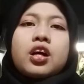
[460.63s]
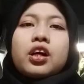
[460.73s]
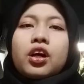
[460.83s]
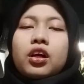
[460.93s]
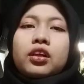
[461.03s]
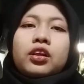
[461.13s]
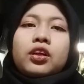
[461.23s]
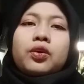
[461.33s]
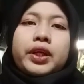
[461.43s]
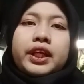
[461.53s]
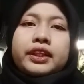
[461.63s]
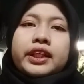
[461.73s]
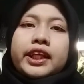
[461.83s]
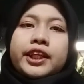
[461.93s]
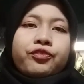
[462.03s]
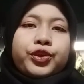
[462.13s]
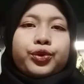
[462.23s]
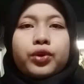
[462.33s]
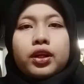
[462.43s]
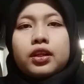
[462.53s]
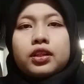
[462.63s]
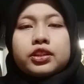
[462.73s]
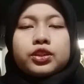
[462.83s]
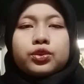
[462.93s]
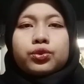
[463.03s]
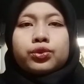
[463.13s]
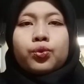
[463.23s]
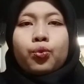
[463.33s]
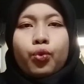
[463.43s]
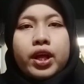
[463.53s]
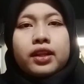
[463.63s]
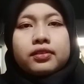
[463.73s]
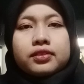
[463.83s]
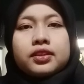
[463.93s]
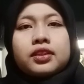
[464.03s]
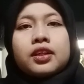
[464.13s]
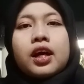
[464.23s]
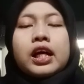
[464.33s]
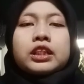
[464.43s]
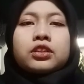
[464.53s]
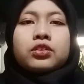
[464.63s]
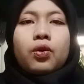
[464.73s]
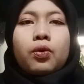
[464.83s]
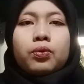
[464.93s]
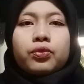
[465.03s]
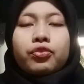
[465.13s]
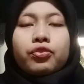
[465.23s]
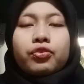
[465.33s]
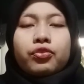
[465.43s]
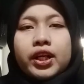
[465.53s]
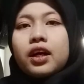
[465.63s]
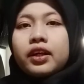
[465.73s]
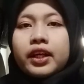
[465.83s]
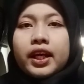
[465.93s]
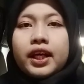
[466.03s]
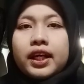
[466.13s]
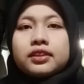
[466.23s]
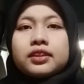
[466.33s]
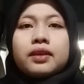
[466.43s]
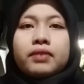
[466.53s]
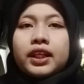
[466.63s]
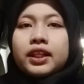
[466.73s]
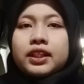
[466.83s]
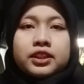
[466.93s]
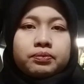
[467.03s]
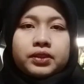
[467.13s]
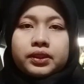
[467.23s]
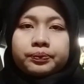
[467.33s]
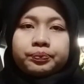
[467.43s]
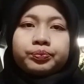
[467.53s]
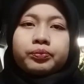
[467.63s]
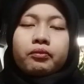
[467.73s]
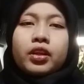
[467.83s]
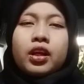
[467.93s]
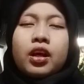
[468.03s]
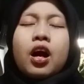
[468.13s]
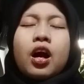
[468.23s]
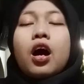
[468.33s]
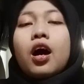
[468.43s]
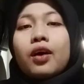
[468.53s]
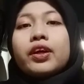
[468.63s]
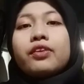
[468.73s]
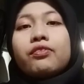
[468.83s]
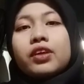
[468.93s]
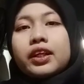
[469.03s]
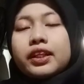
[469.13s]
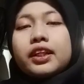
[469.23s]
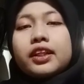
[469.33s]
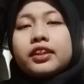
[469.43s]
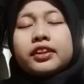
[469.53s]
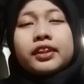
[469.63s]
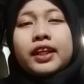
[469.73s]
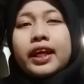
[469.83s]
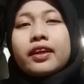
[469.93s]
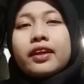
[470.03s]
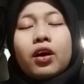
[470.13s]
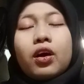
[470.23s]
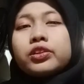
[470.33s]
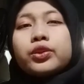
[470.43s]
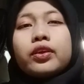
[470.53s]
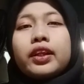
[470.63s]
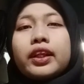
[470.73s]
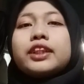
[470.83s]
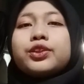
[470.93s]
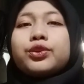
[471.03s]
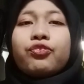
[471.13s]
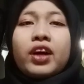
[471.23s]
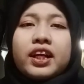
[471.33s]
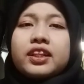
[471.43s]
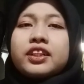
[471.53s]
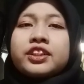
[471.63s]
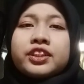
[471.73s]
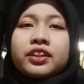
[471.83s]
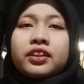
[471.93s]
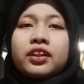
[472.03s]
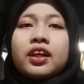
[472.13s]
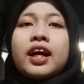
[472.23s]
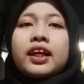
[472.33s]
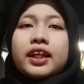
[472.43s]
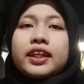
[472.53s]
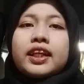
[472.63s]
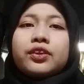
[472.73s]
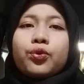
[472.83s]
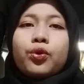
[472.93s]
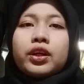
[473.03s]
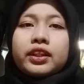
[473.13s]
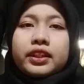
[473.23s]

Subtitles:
allowing individuals to grow wealth through free market mechanisms. However, it can also lead to financial inequality